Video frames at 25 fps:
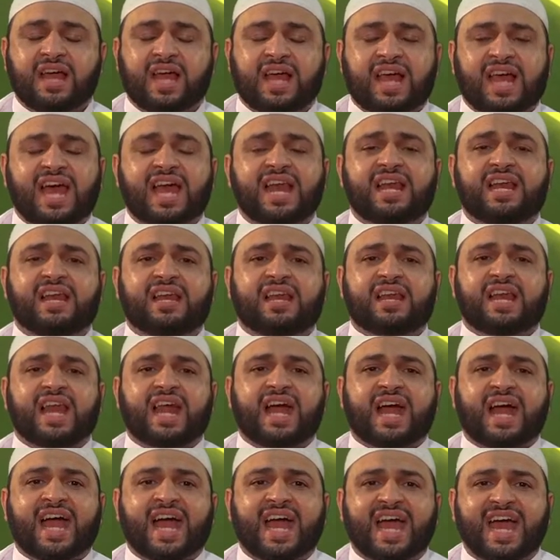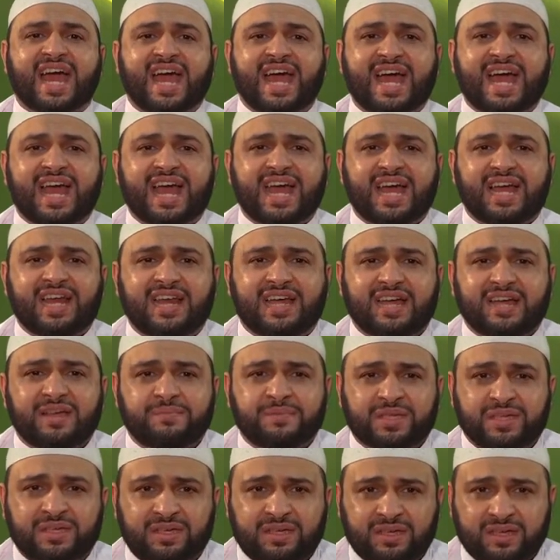
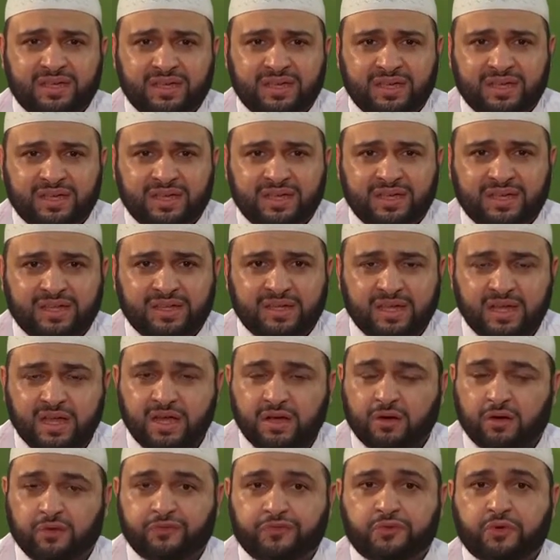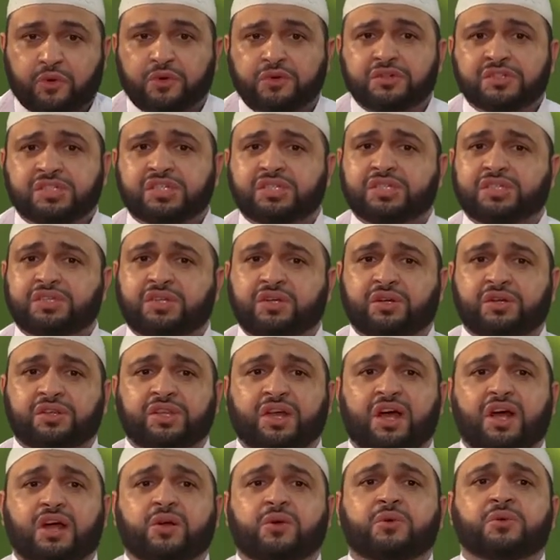al-alamin. Of course, you're
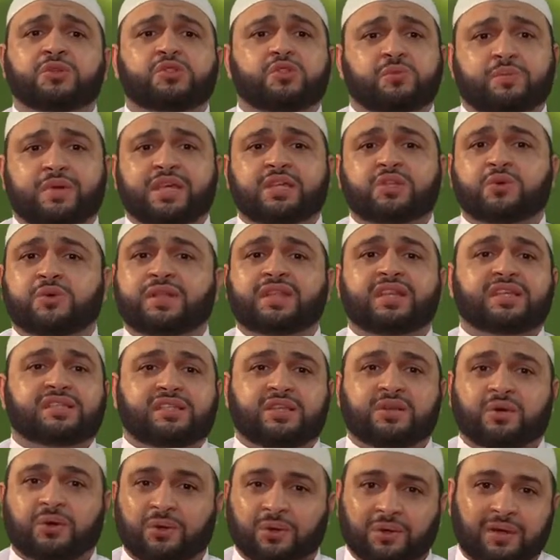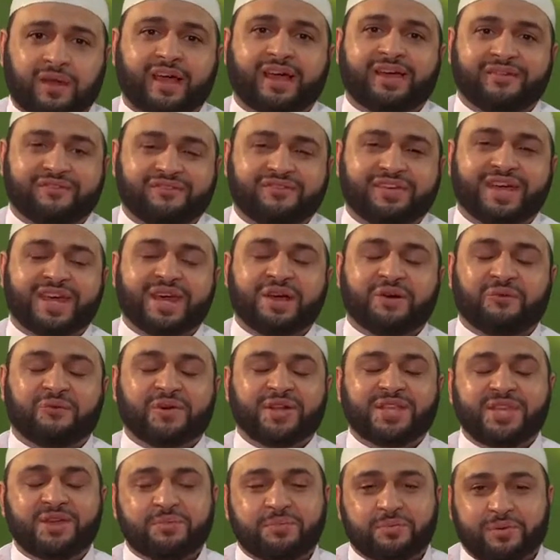not going to be doing this your whole life.
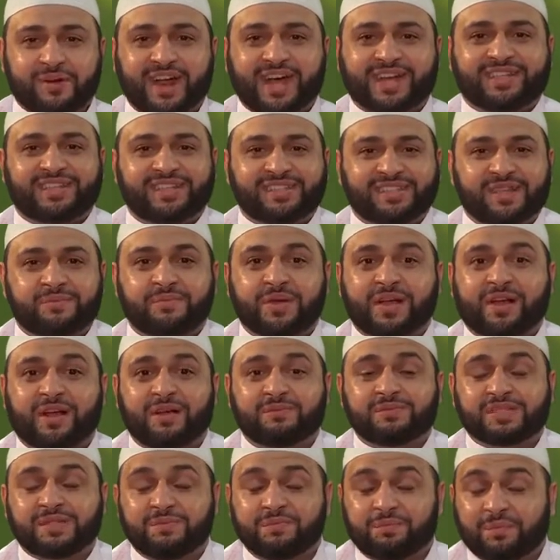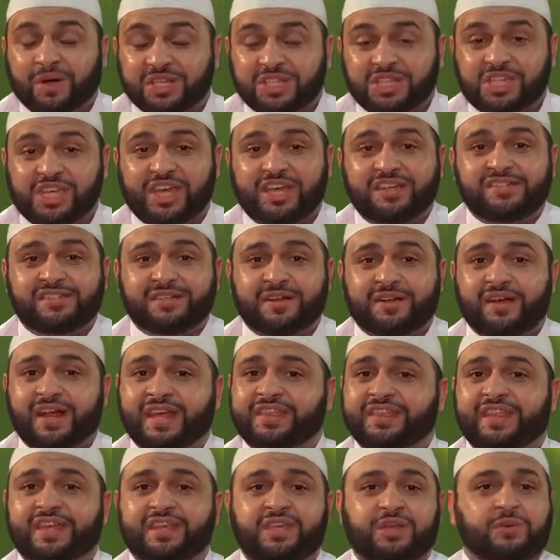When you practice, it becomes much easier,
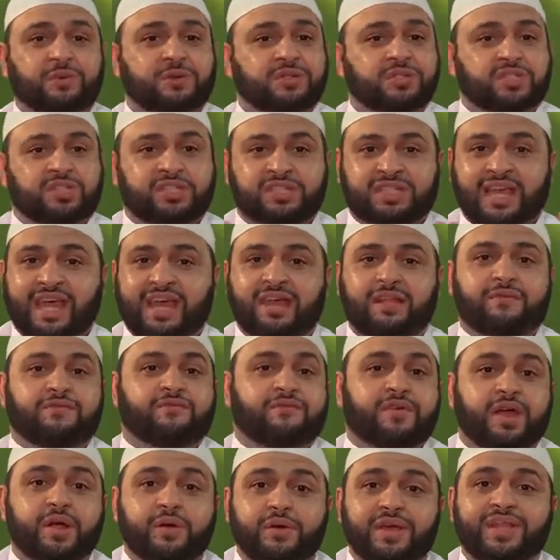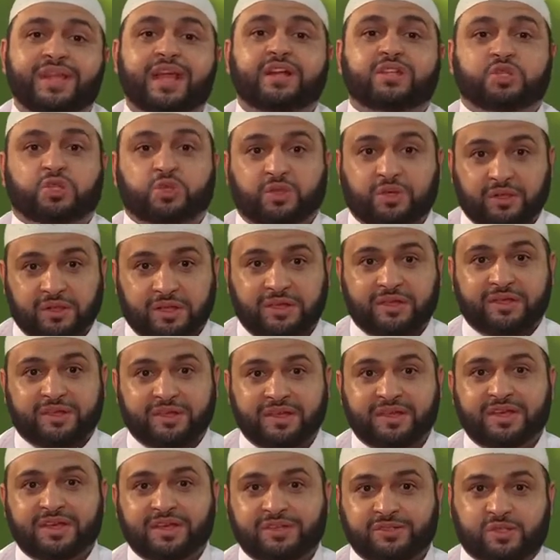and then you will say it very naturally.
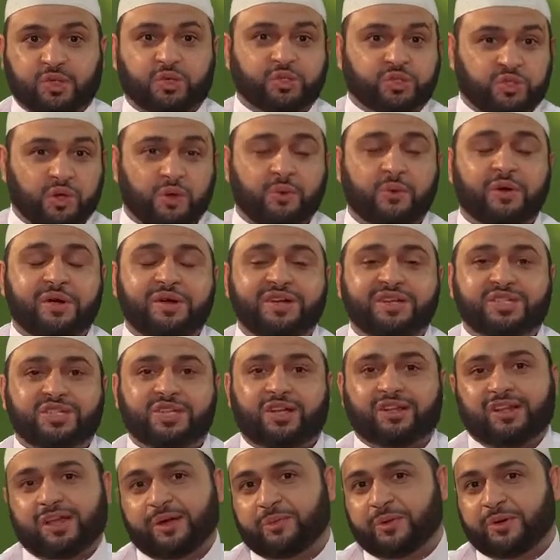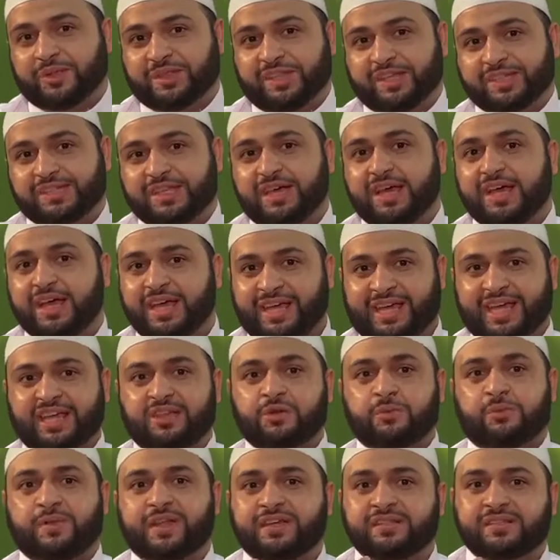So don't worry, inshallah, about this. Can
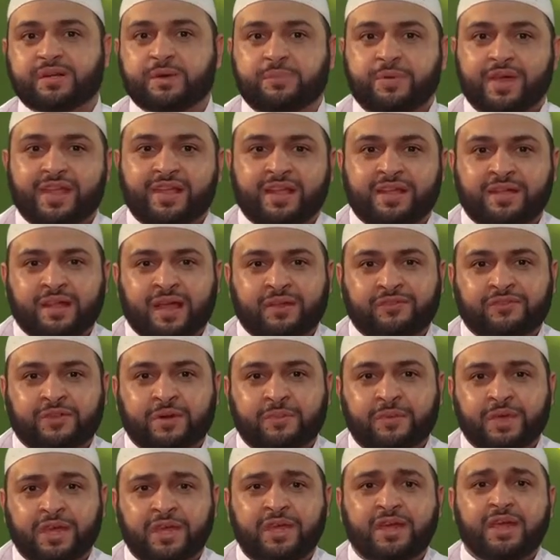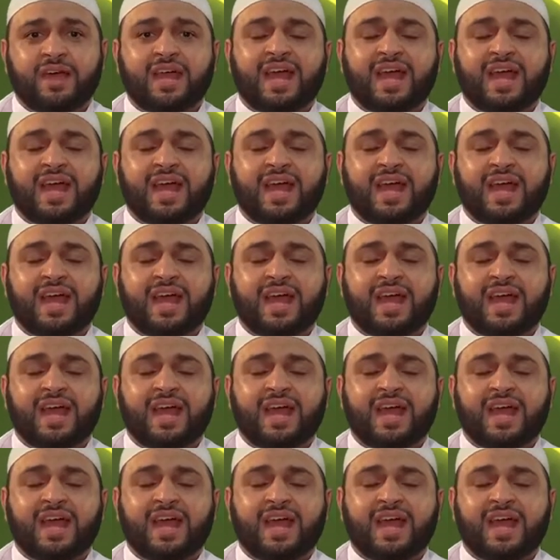you please repeat it after me?